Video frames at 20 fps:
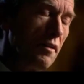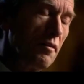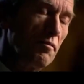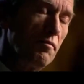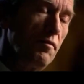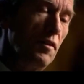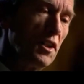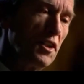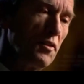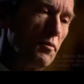Well,
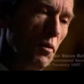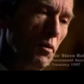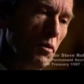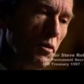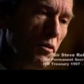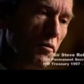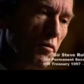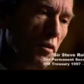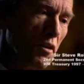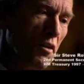I think,
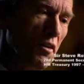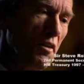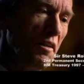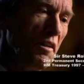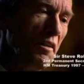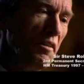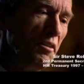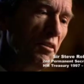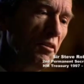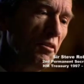first of all, you've
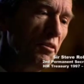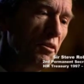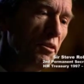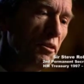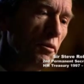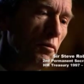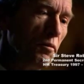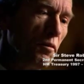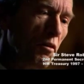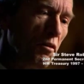got,
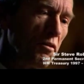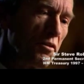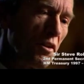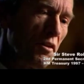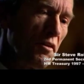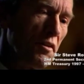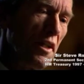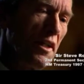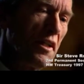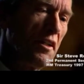you've
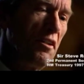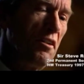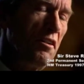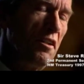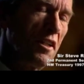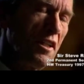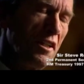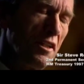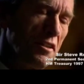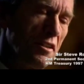got to
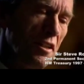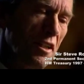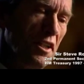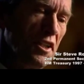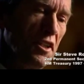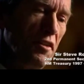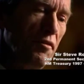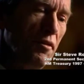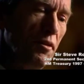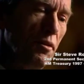thank your lucky
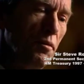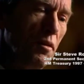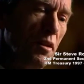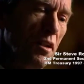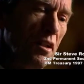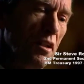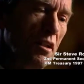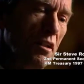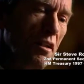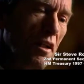stars
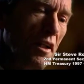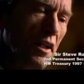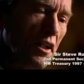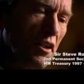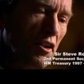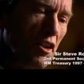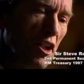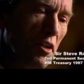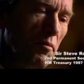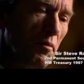if you
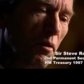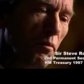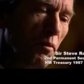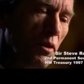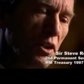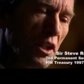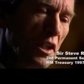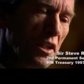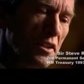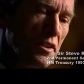are an
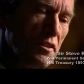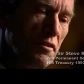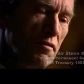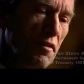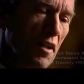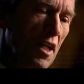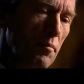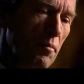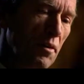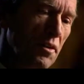economy which
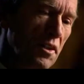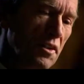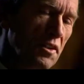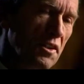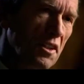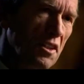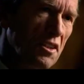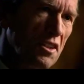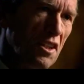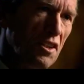has the
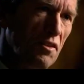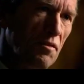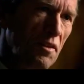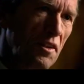vibrant and